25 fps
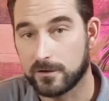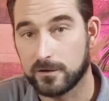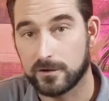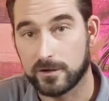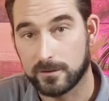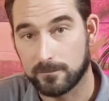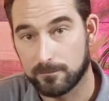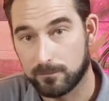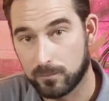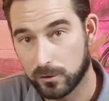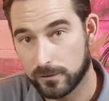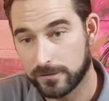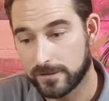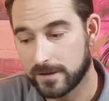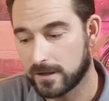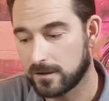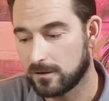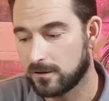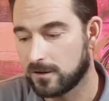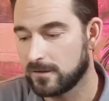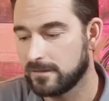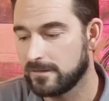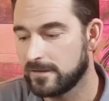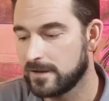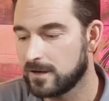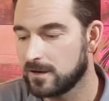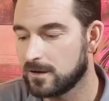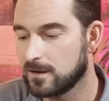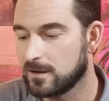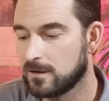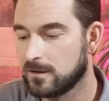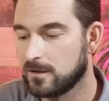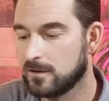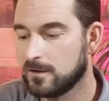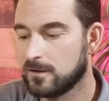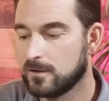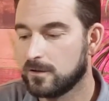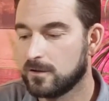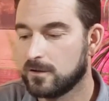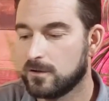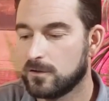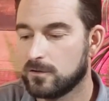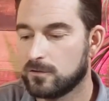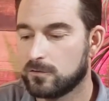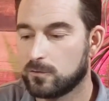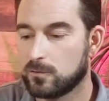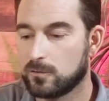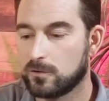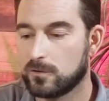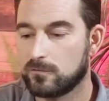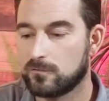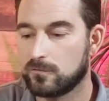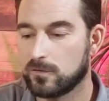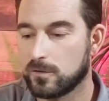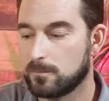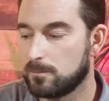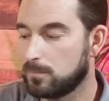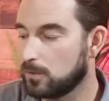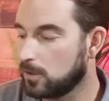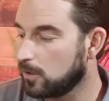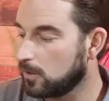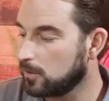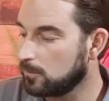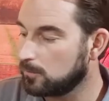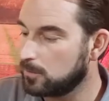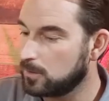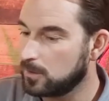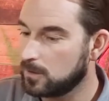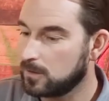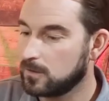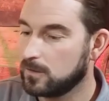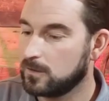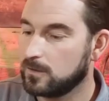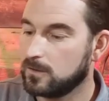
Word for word: you can put that on there, throw it over the bulb,